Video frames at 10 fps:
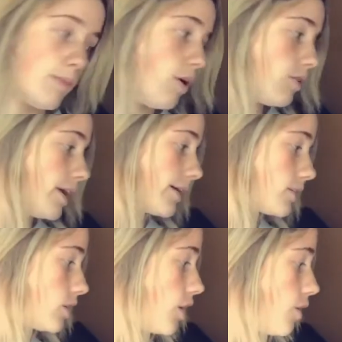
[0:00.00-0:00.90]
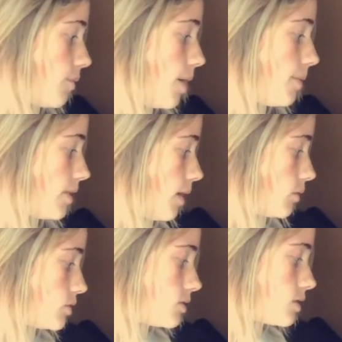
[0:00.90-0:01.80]
legs so maybe that was
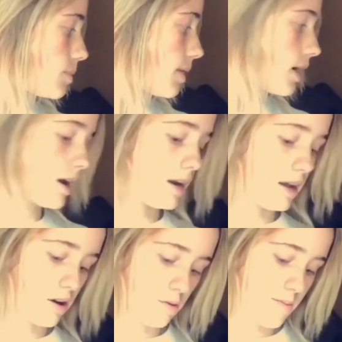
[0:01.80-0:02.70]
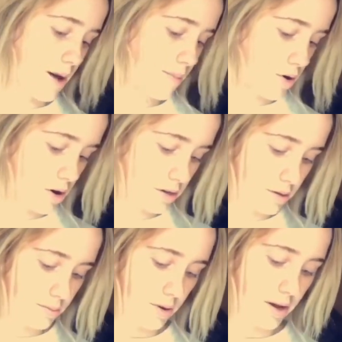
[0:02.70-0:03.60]
just a bad idea on my part
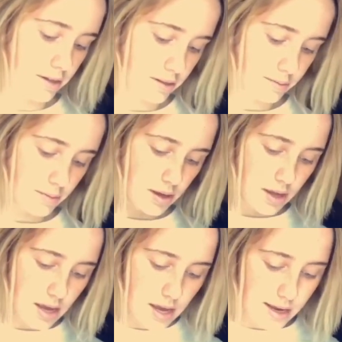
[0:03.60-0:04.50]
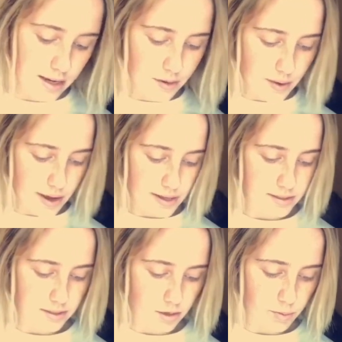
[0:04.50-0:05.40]
but Anyways,
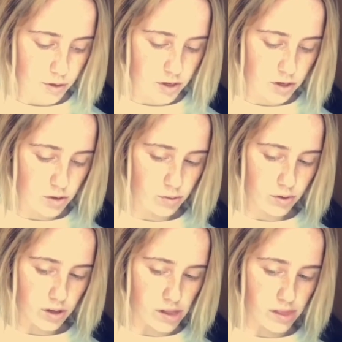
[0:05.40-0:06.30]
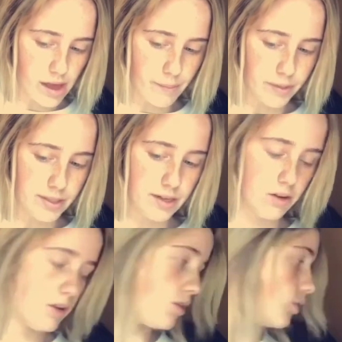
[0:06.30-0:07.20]
super cute, a lot material. The